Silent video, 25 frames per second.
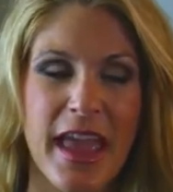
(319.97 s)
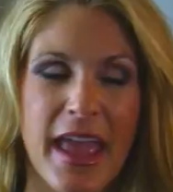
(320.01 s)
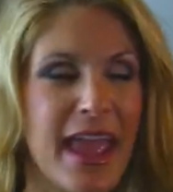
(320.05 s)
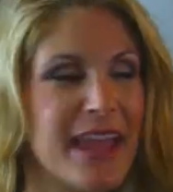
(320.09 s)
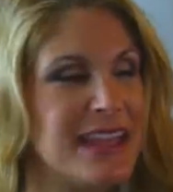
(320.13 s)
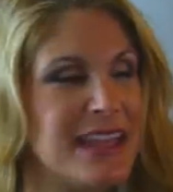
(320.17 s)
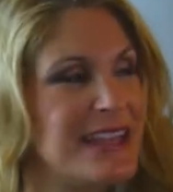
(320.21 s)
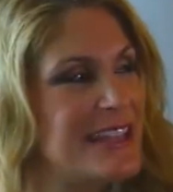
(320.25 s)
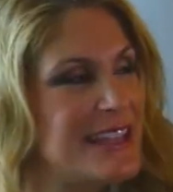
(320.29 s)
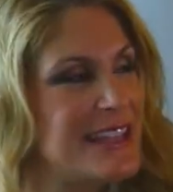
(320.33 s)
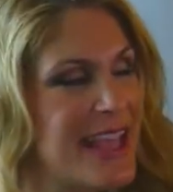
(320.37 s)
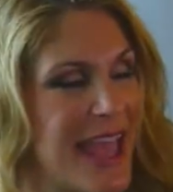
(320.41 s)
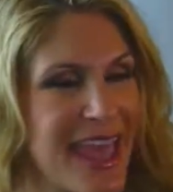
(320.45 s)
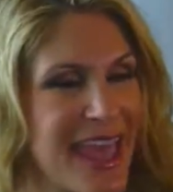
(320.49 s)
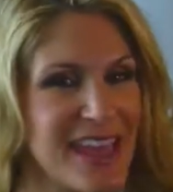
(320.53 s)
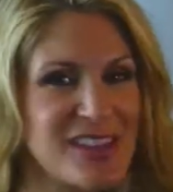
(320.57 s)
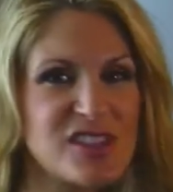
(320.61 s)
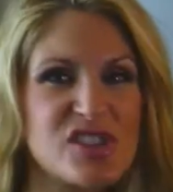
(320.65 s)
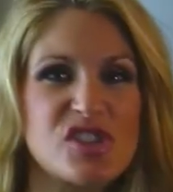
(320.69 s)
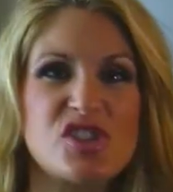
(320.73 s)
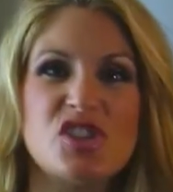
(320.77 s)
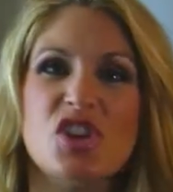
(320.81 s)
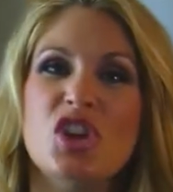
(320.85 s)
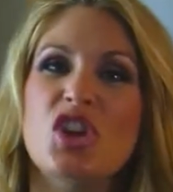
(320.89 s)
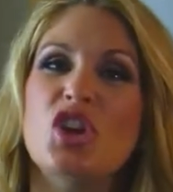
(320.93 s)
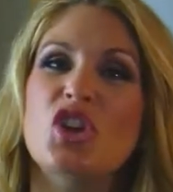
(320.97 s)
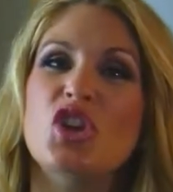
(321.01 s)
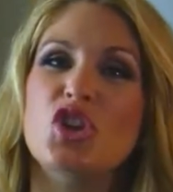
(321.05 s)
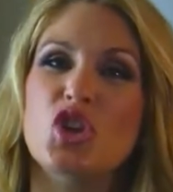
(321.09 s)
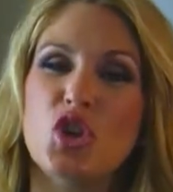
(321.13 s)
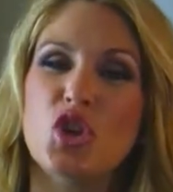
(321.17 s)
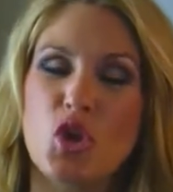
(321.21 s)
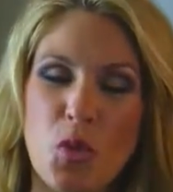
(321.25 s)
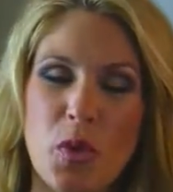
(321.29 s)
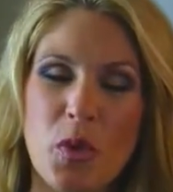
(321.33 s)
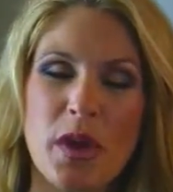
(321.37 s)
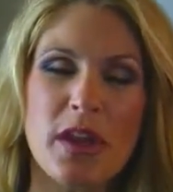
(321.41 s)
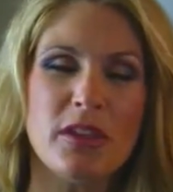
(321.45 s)
And yes,
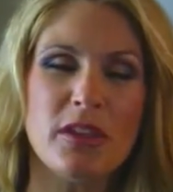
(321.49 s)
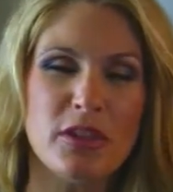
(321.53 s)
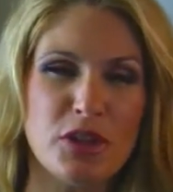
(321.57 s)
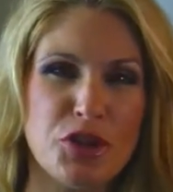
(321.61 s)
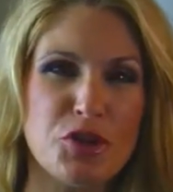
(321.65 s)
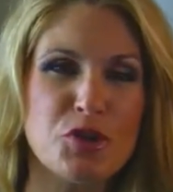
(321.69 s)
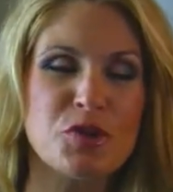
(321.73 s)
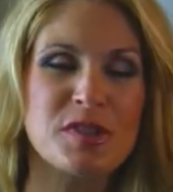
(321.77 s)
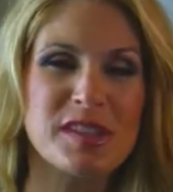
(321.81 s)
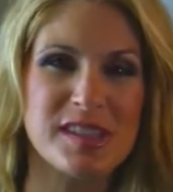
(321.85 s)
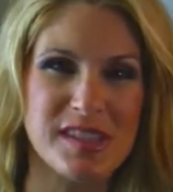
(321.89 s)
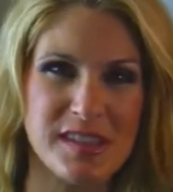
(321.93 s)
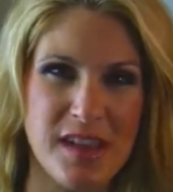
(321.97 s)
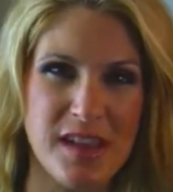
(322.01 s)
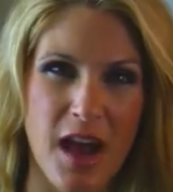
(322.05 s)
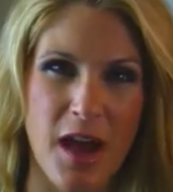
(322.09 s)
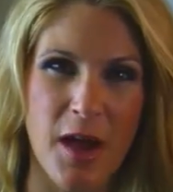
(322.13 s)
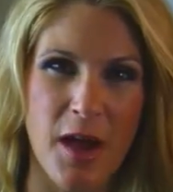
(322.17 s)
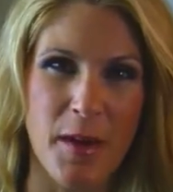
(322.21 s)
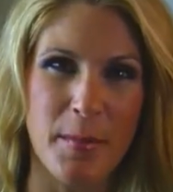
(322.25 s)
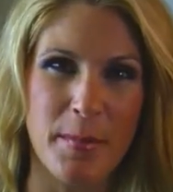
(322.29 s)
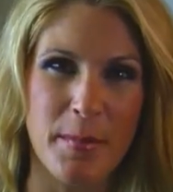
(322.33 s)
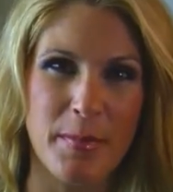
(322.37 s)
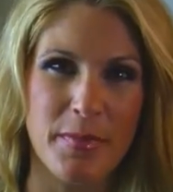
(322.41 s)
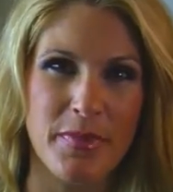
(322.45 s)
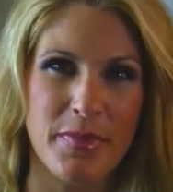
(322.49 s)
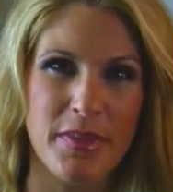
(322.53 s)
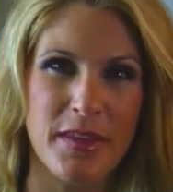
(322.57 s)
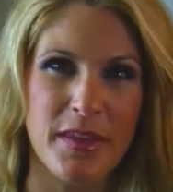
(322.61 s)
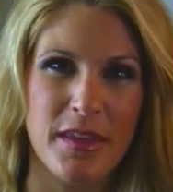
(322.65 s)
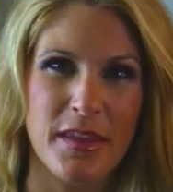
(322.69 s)
you will lose some,